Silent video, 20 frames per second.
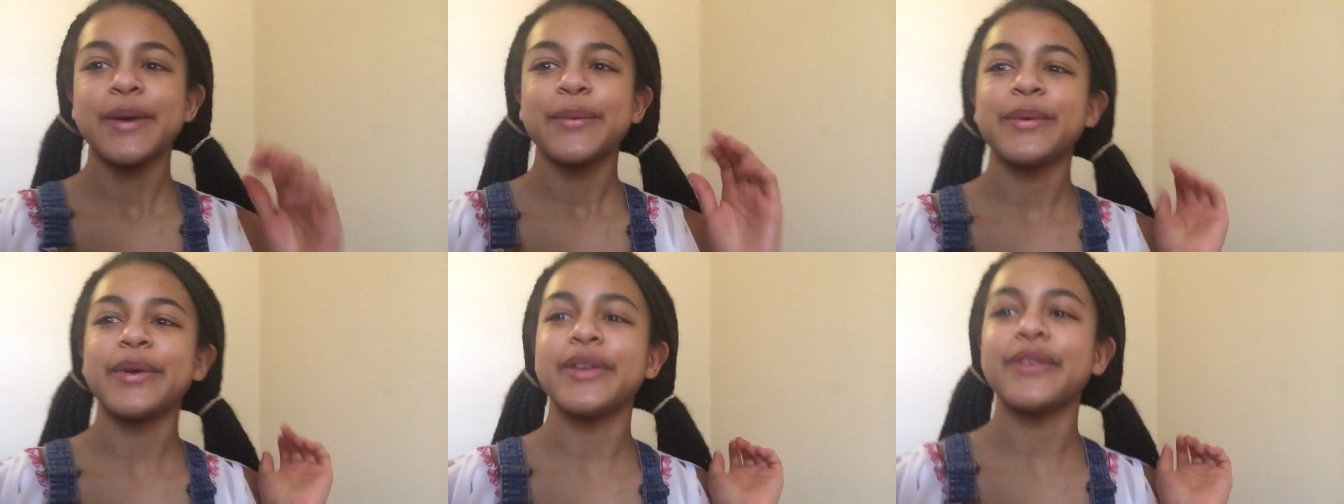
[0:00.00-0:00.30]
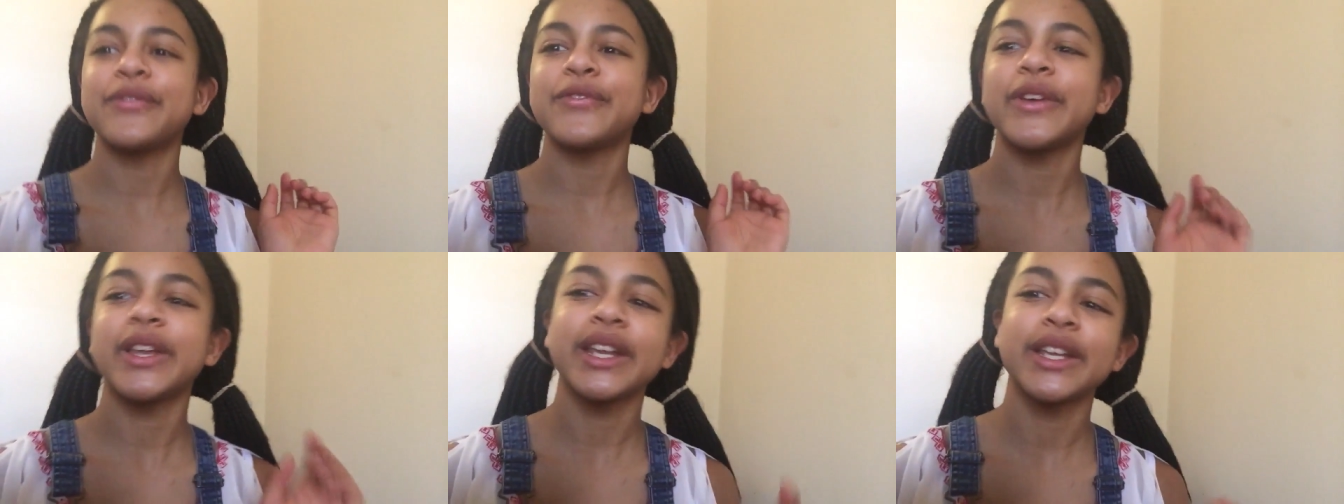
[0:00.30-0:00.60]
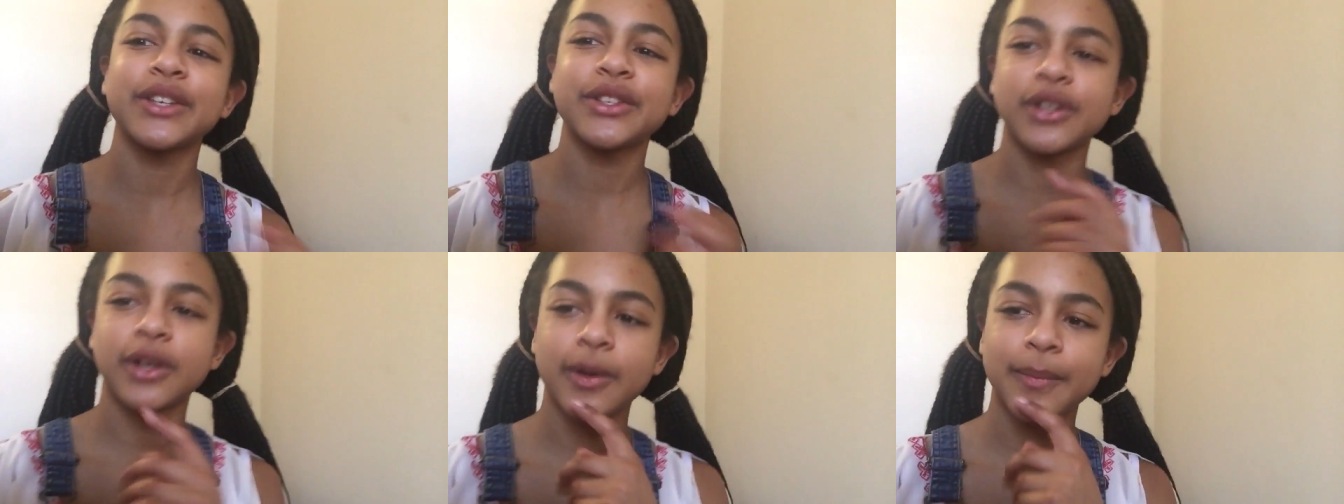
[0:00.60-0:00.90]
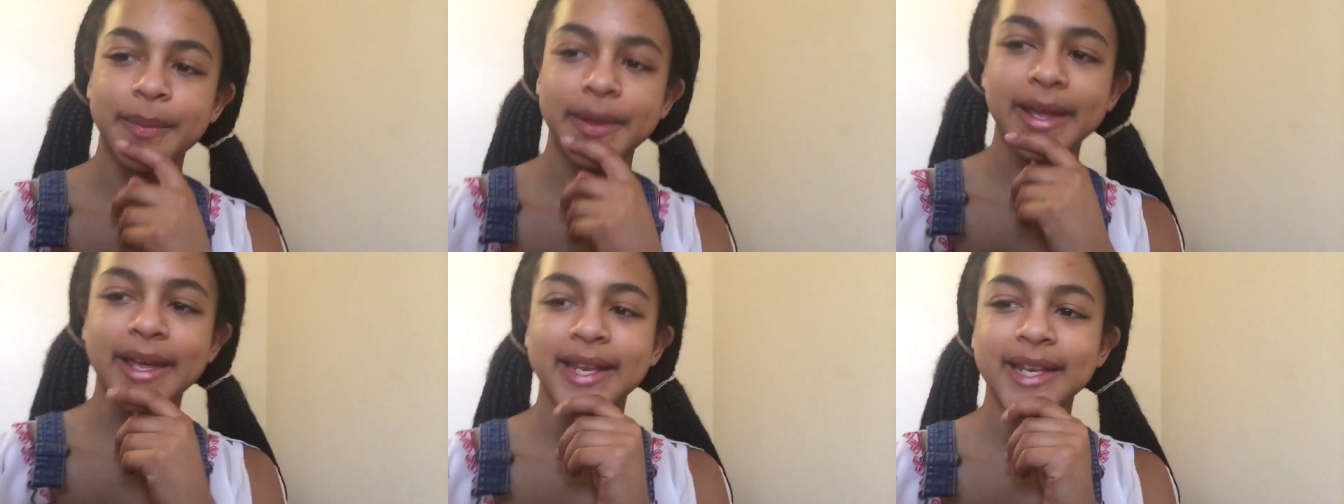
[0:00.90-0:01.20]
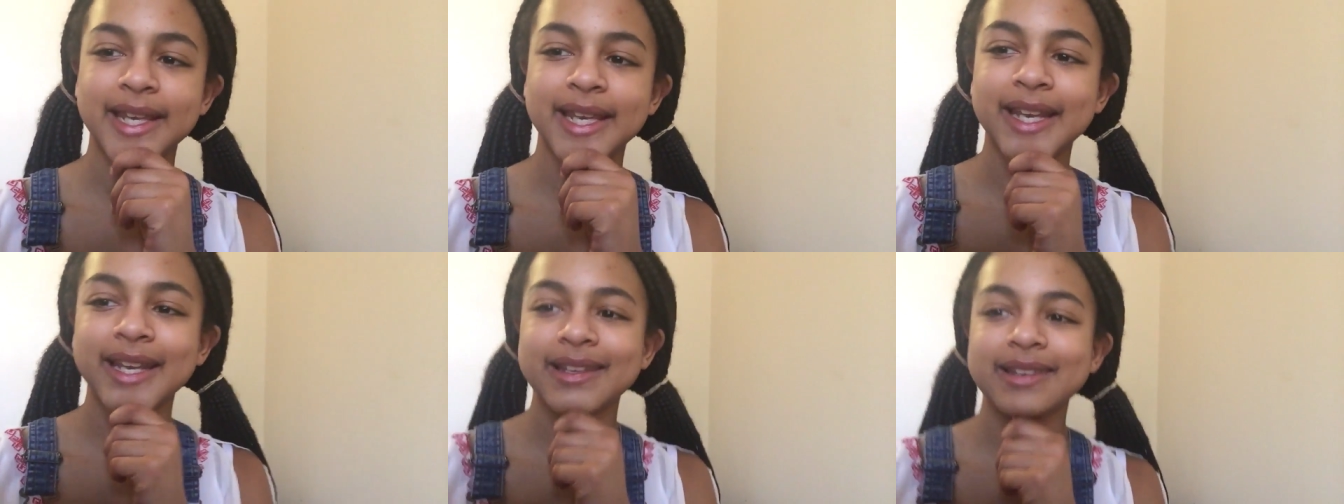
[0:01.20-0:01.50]
We finished up
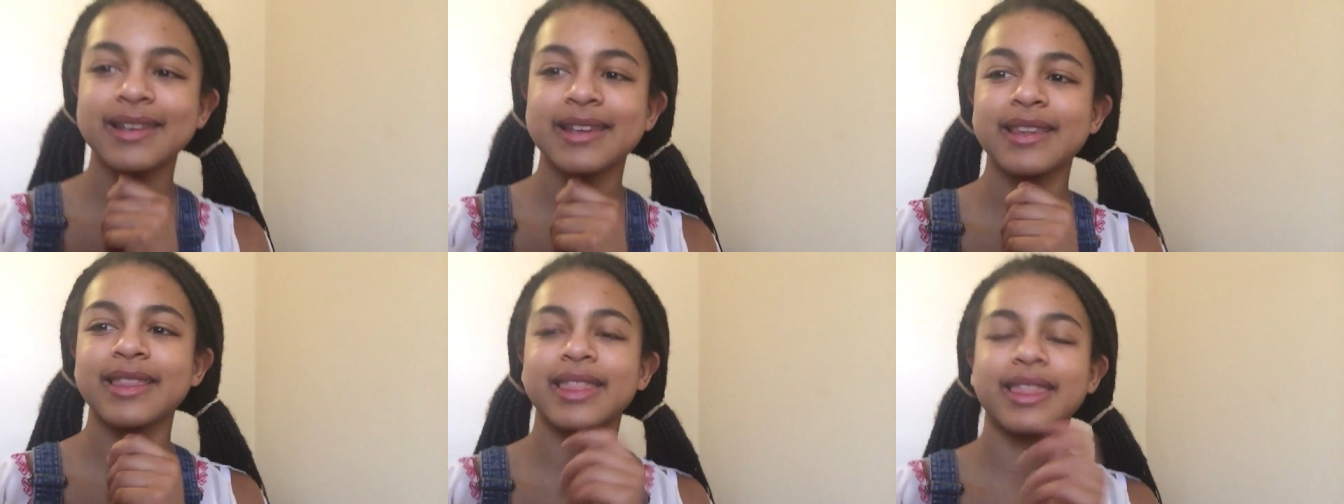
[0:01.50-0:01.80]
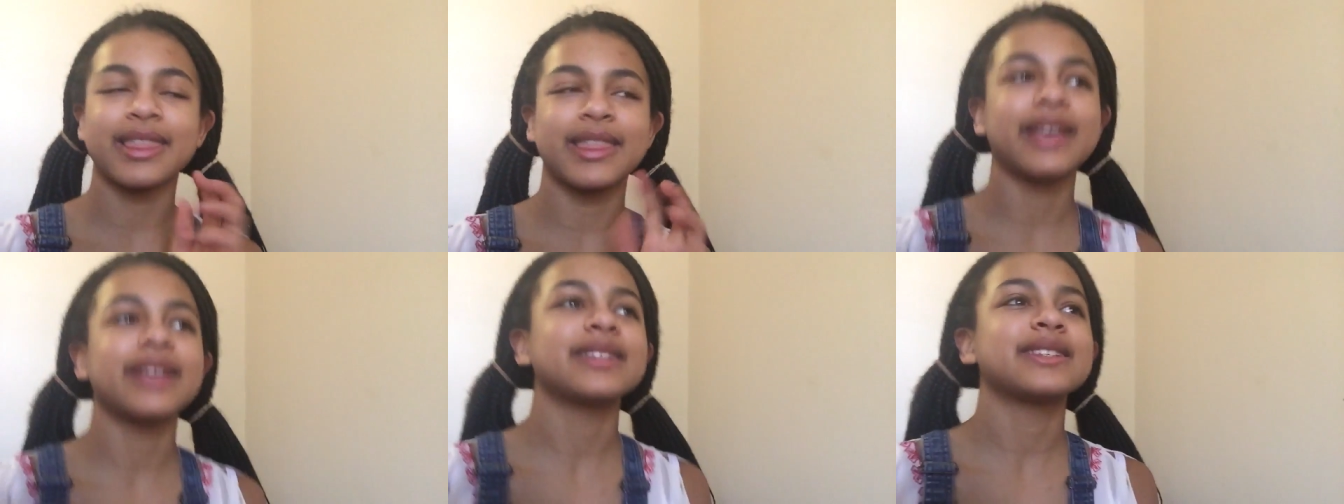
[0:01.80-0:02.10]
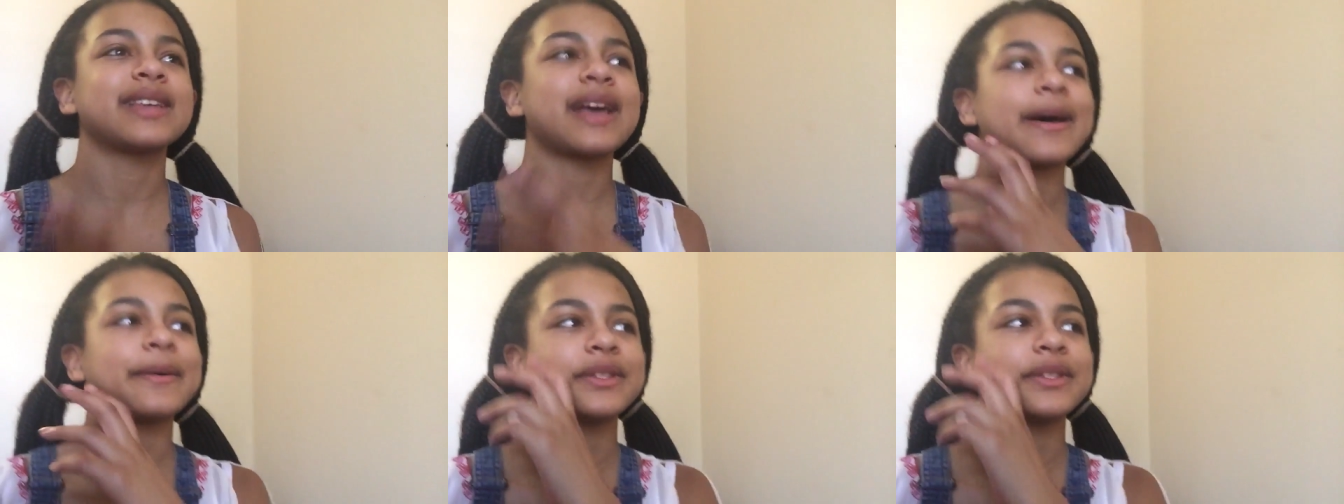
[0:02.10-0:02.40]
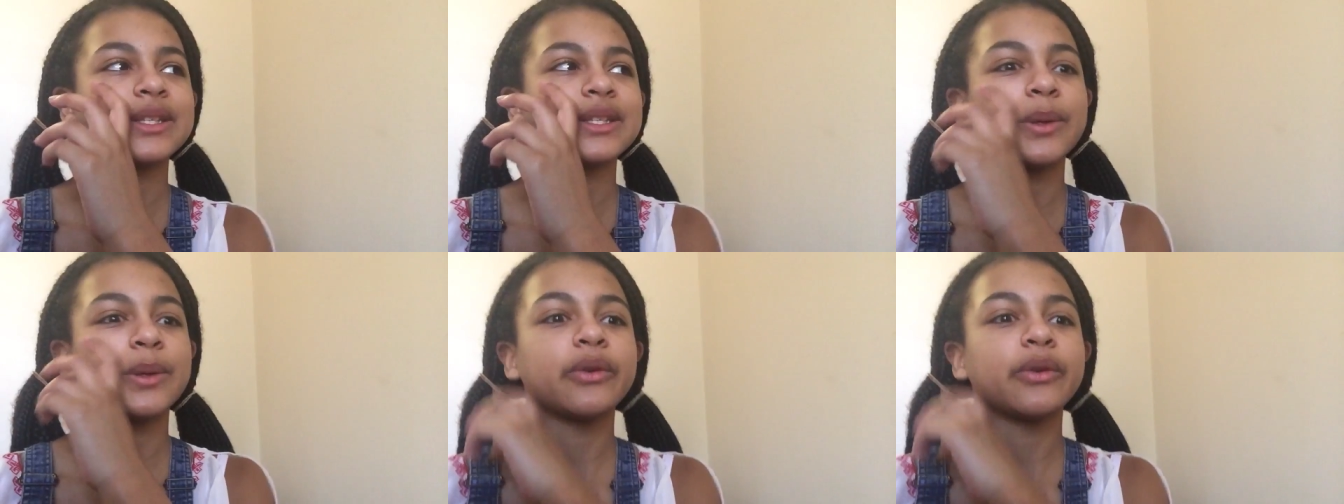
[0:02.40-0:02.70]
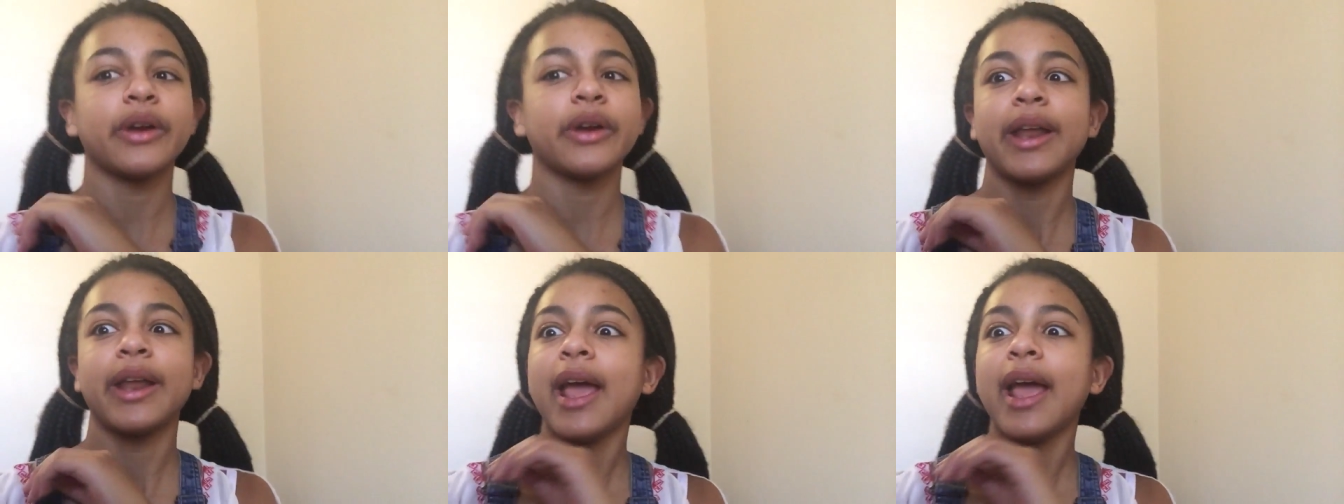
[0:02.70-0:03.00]
in this house that we
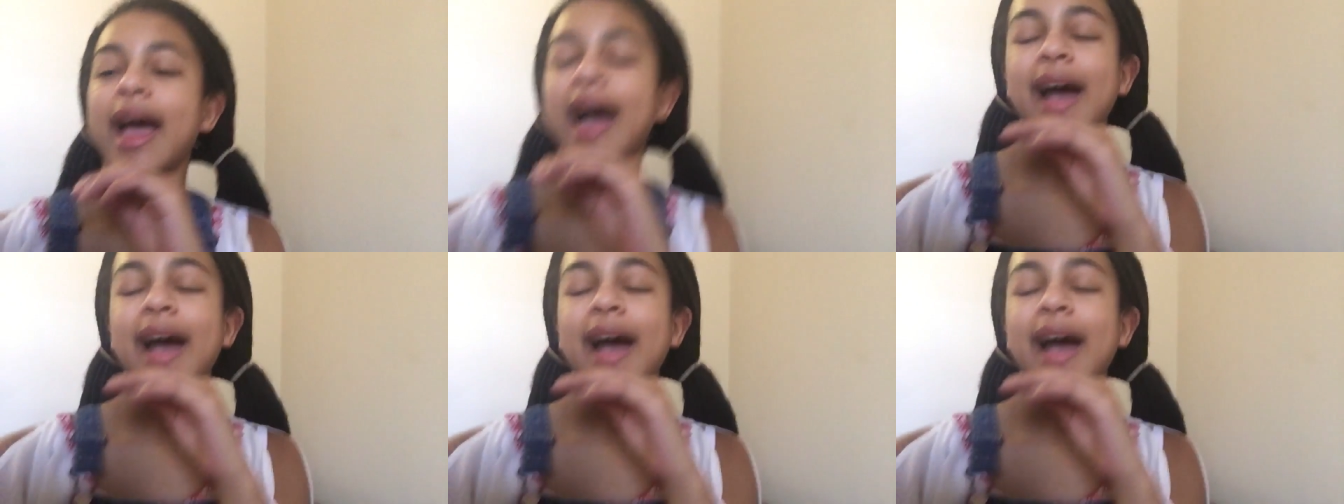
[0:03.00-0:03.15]
were in.